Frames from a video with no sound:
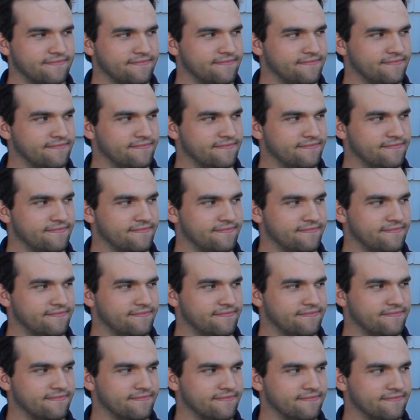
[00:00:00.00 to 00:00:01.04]

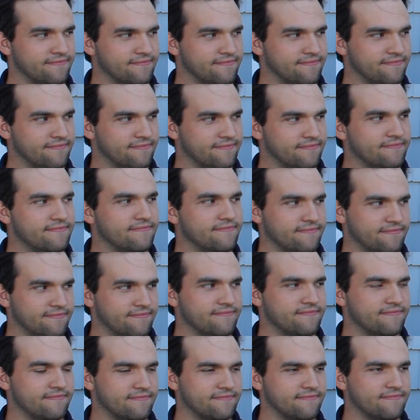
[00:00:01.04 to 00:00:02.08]

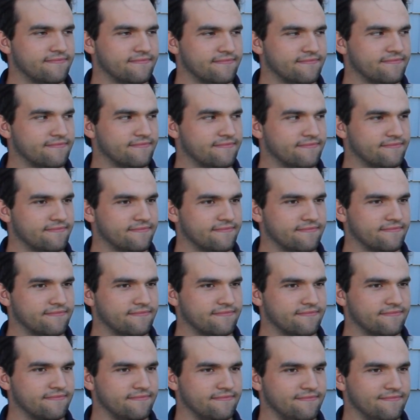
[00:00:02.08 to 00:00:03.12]

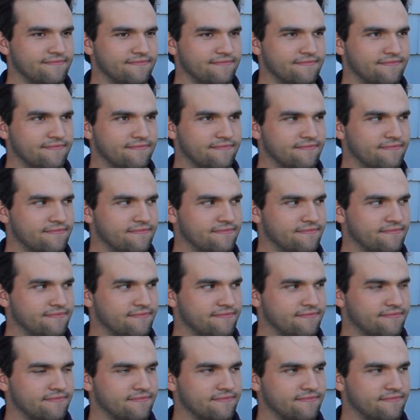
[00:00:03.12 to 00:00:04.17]

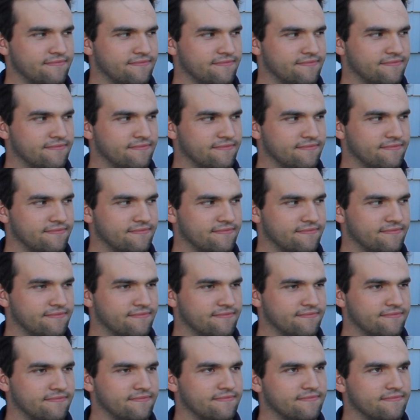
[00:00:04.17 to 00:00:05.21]

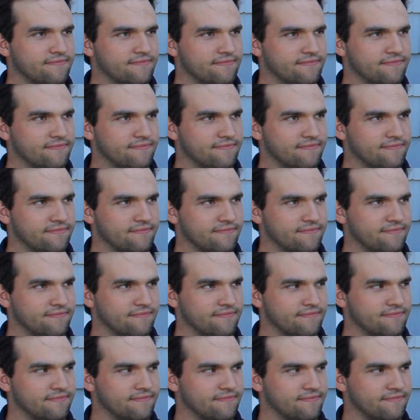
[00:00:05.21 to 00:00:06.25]

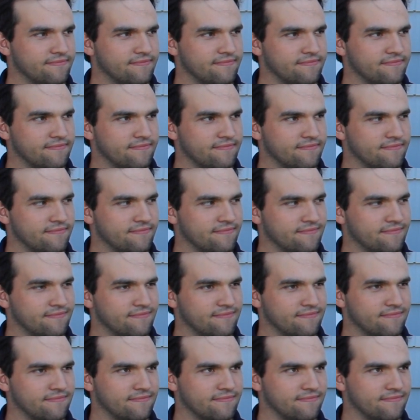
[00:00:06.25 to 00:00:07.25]
(not speaking)